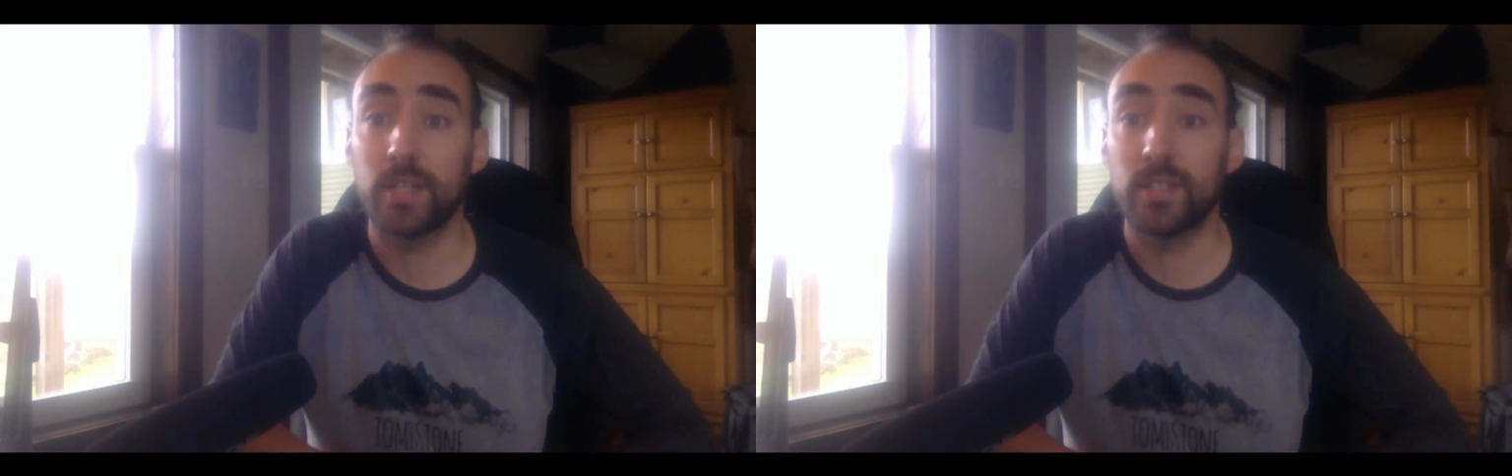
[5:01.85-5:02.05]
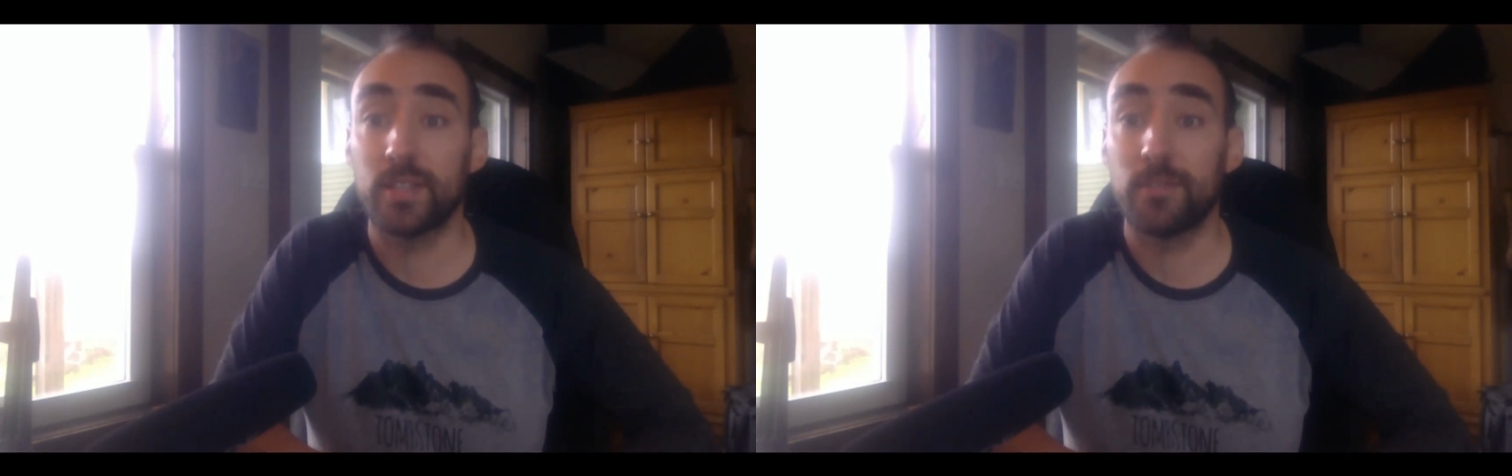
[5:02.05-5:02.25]

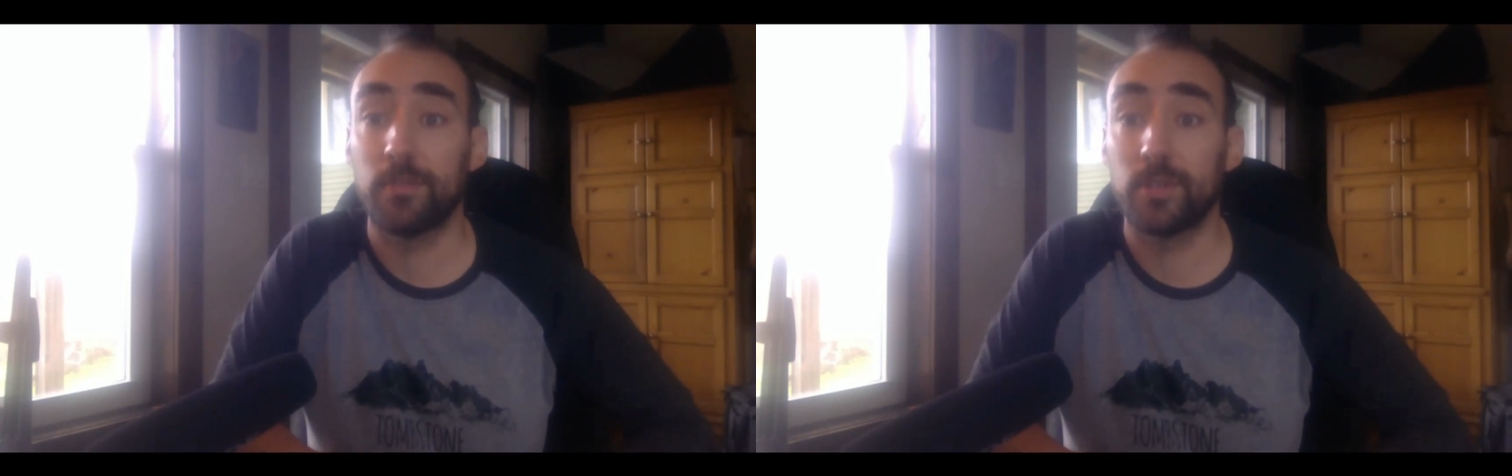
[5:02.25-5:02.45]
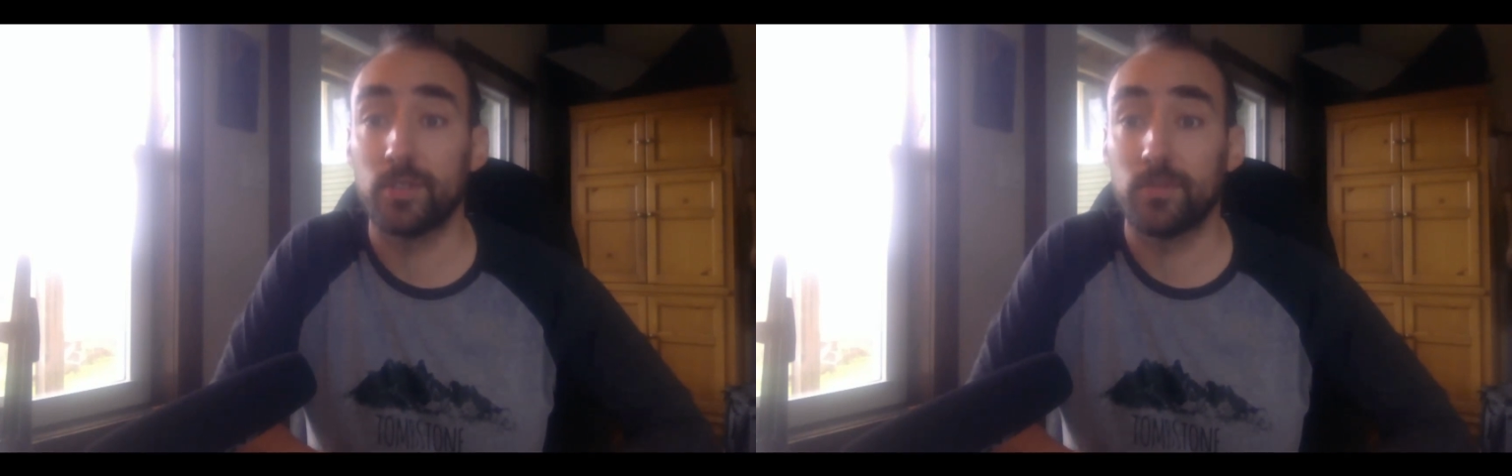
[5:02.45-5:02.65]

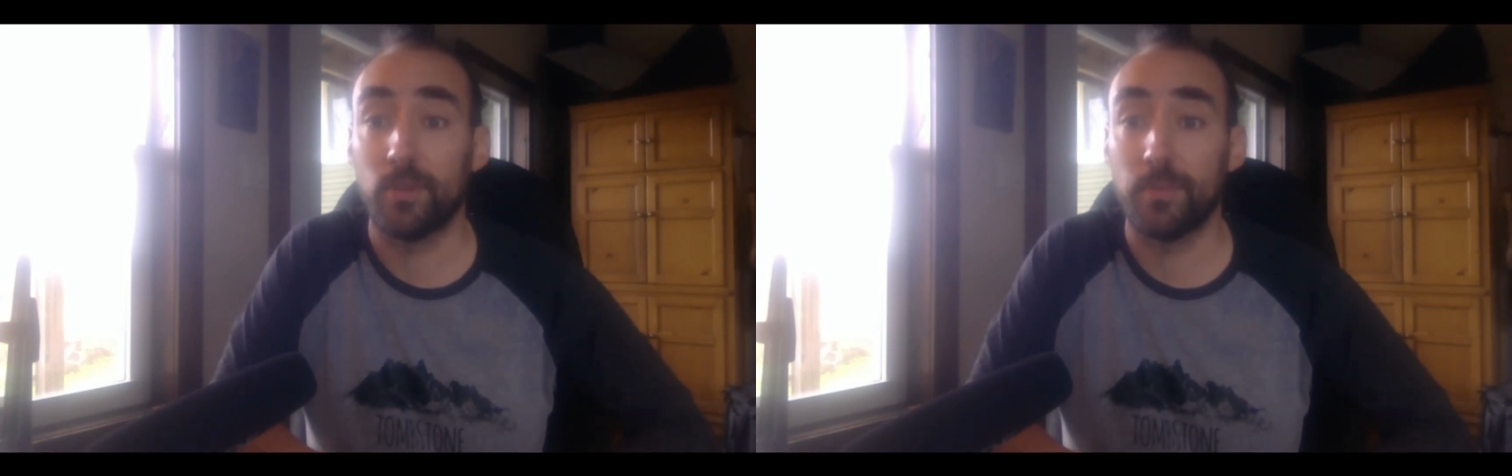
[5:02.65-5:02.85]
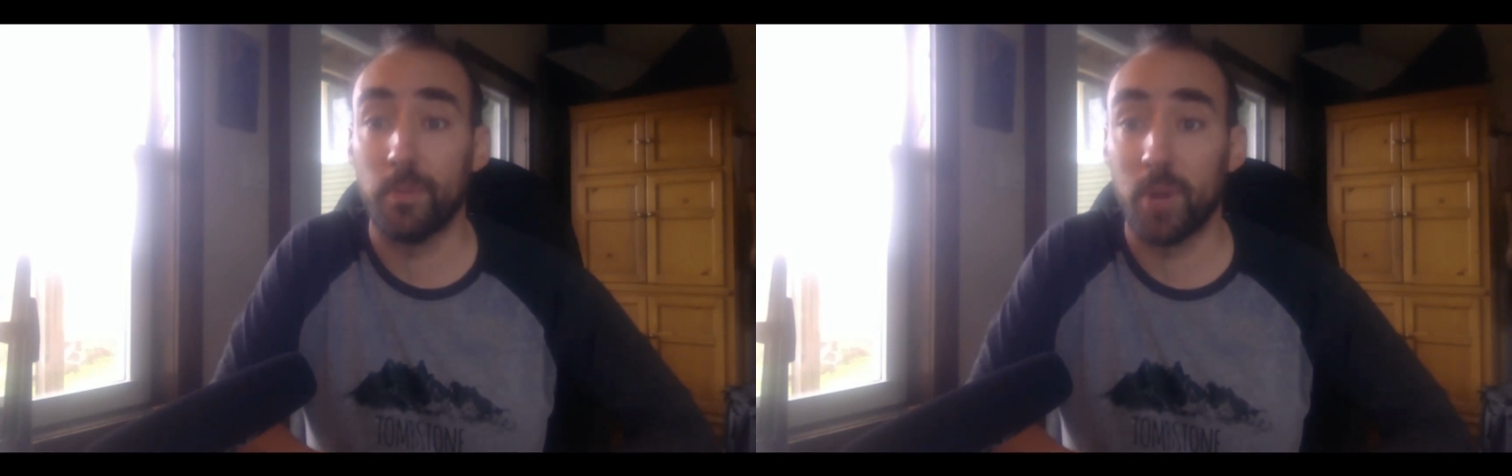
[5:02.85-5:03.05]
difference
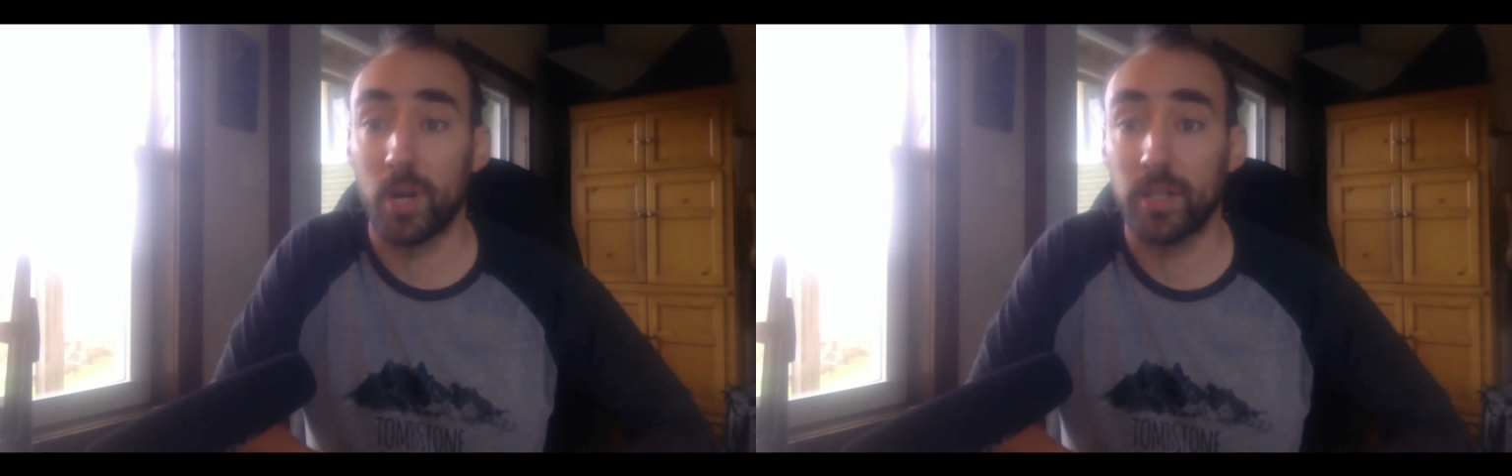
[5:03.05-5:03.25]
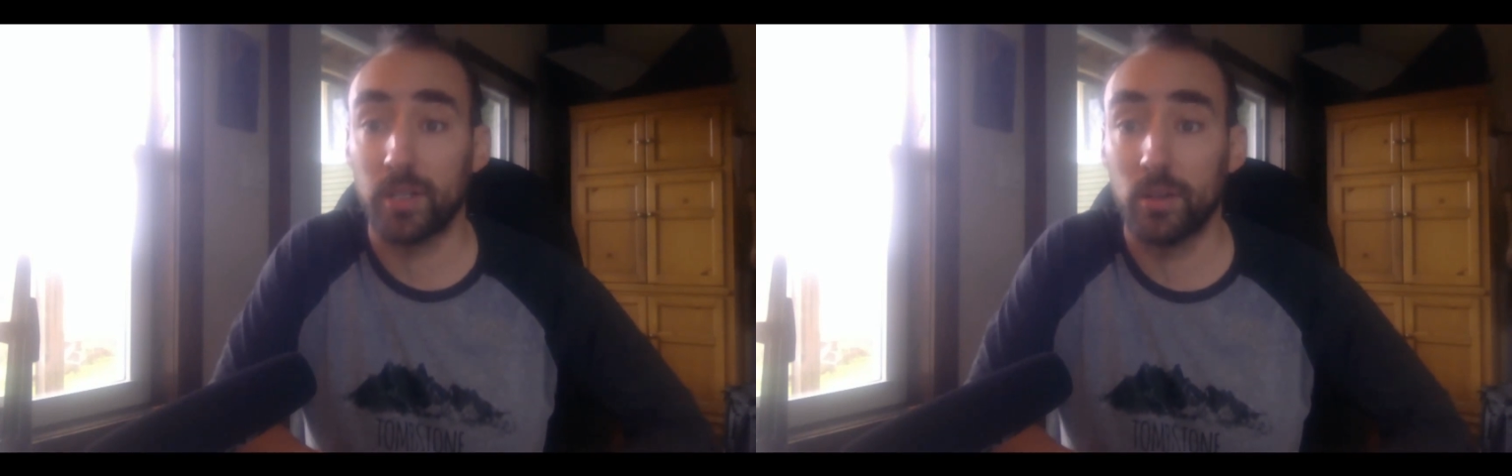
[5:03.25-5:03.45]
from the
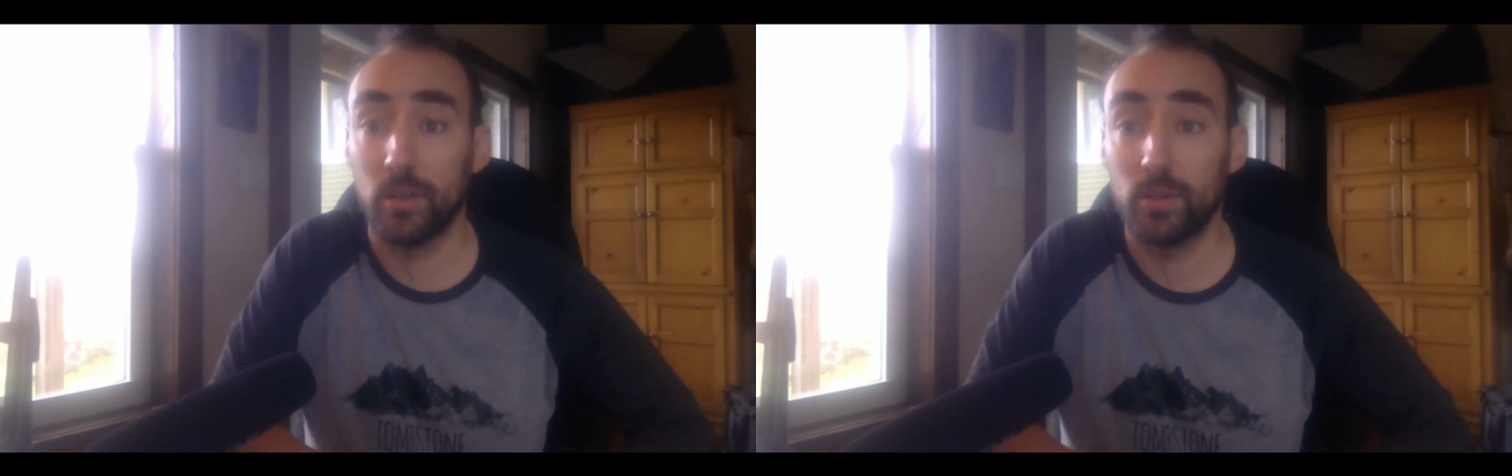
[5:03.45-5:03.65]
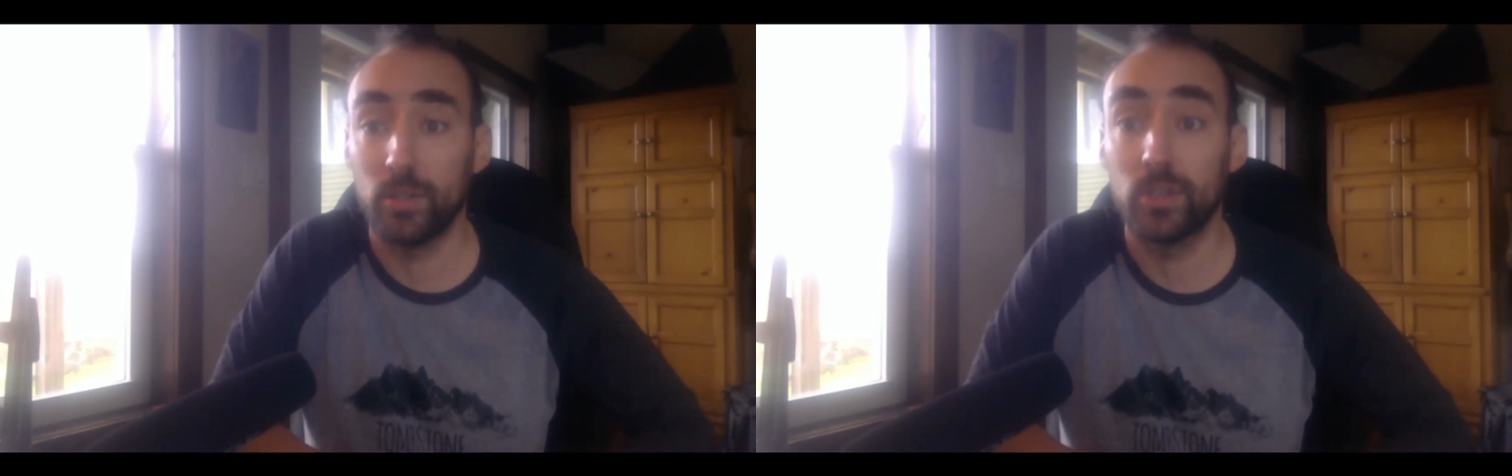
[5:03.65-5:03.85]
market
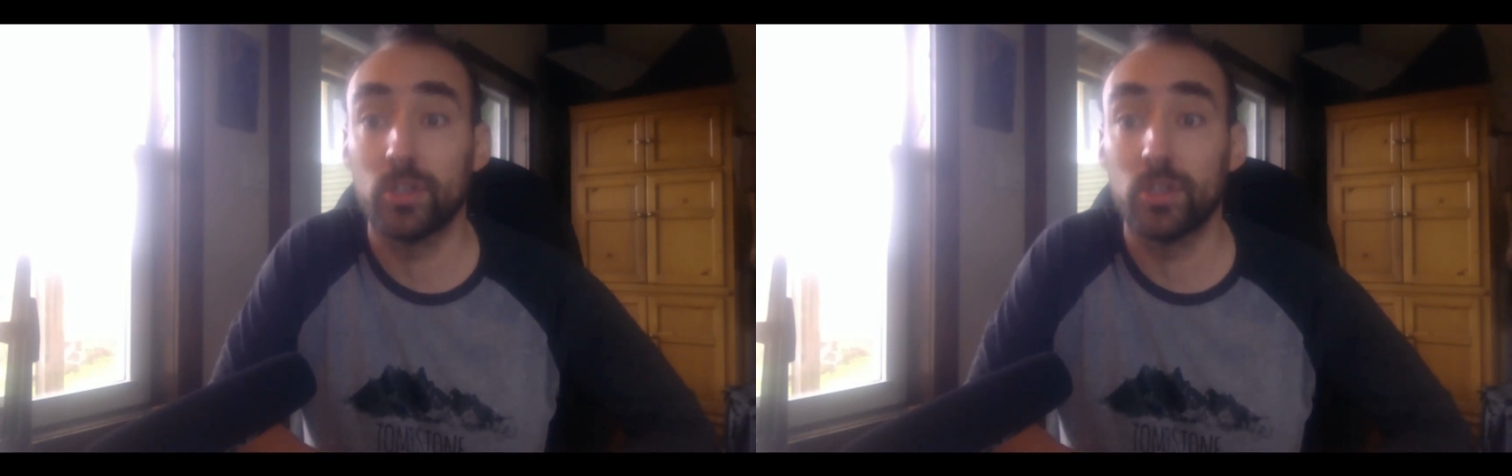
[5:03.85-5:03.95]
closes to